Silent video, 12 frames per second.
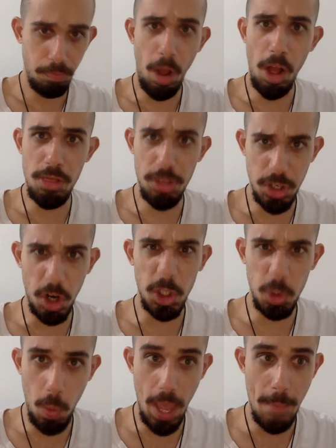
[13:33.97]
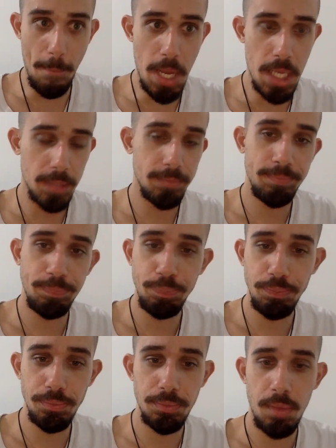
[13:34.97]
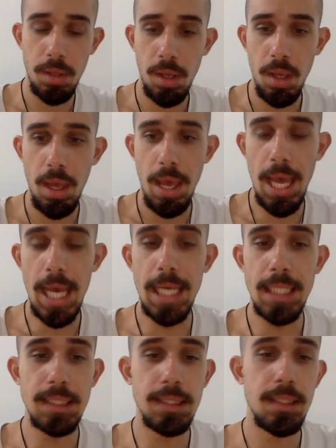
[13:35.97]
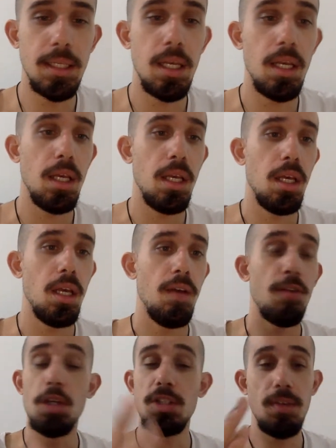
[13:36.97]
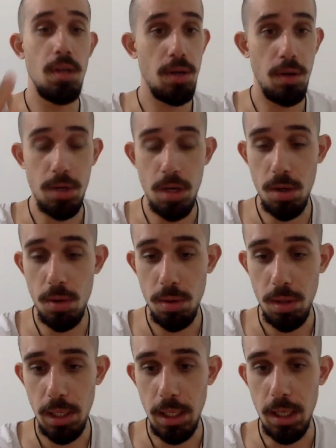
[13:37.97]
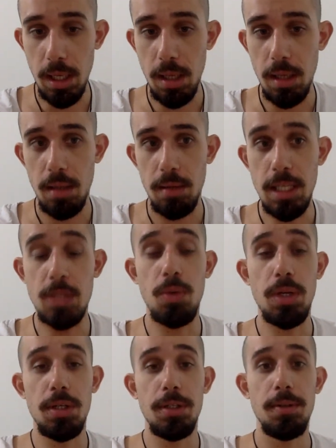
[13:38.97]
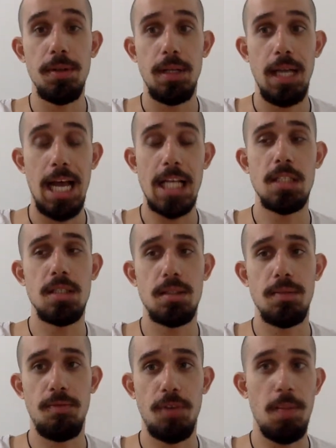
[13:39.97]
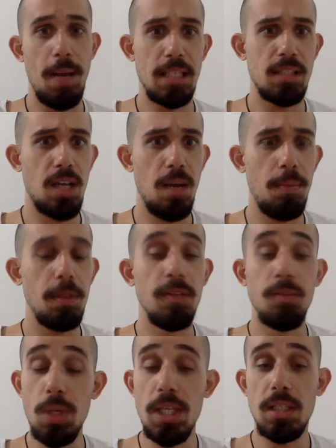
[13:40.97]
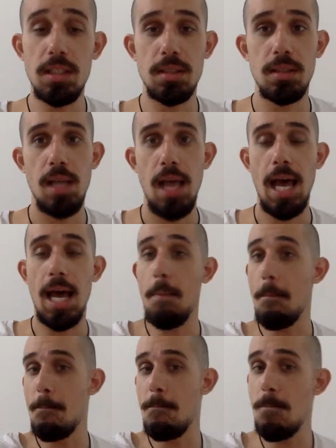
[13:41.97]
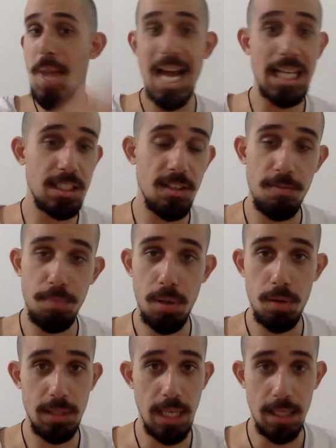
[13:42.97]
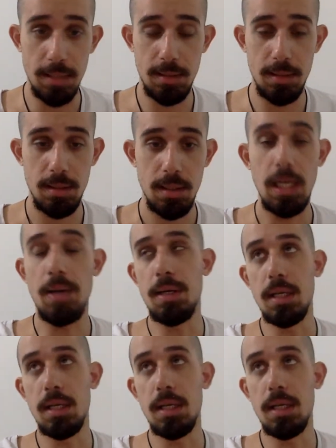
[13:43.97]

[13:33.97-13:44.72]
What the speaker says: on the dark web. And for those of you who don't know, Israel has, for the past couple of weeks, had massive protests. I